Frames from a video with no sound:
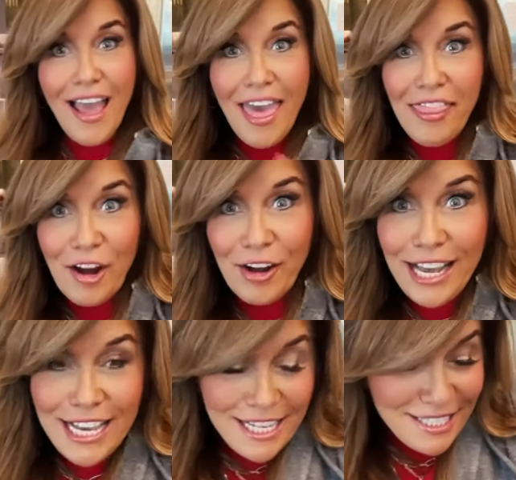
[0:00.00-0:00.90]
And there it
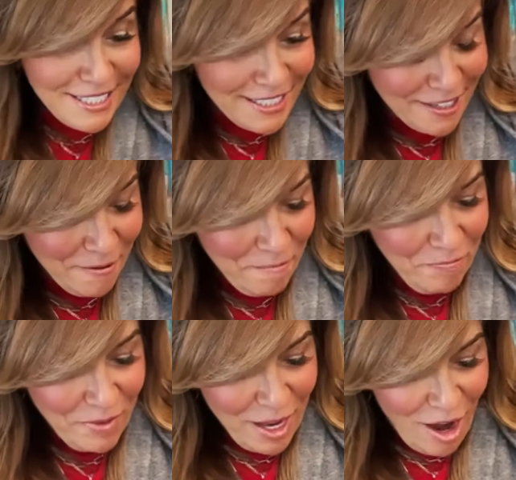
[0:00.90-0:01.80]
is.
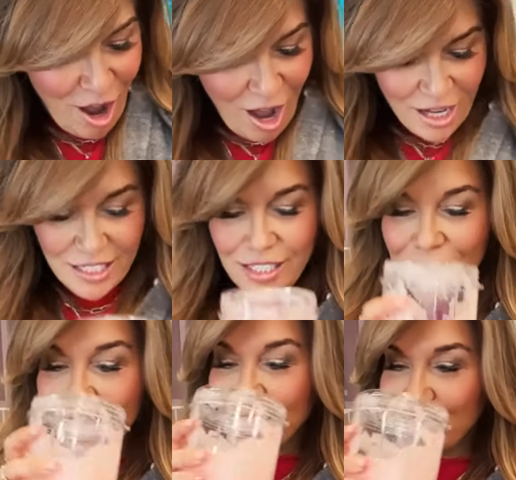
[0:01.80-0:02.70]
A
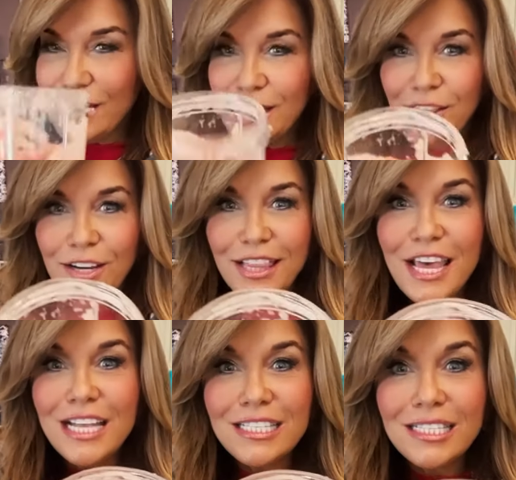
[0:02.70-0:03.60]
slushy, look at
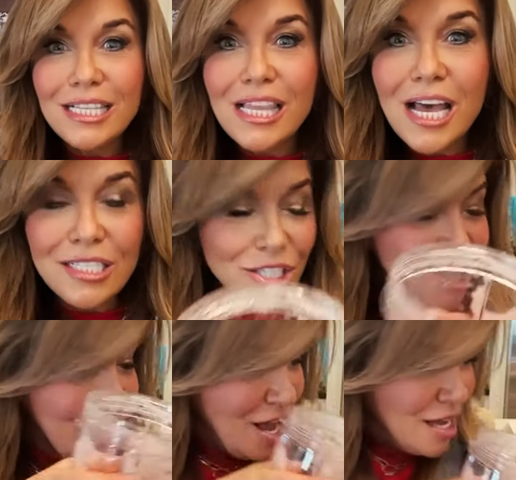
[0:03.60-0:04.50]
that
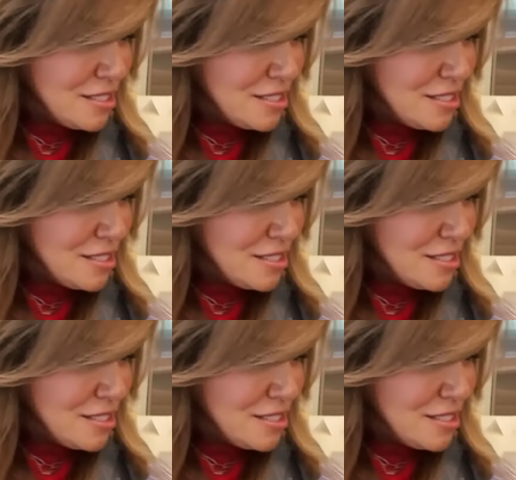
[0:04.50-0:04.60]
slush. A